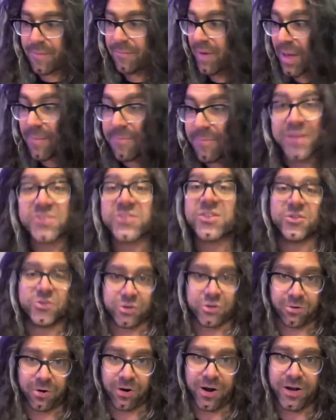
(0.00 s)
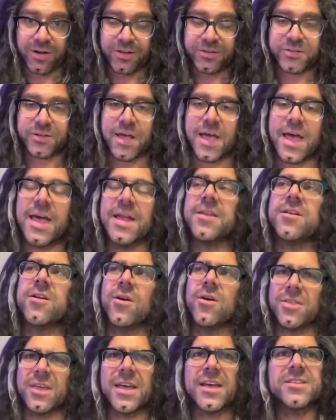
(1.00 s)
message across. And you know,
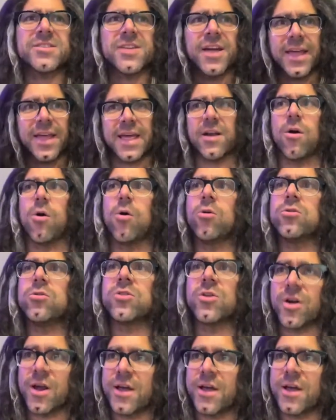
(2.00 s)
I think as I get older,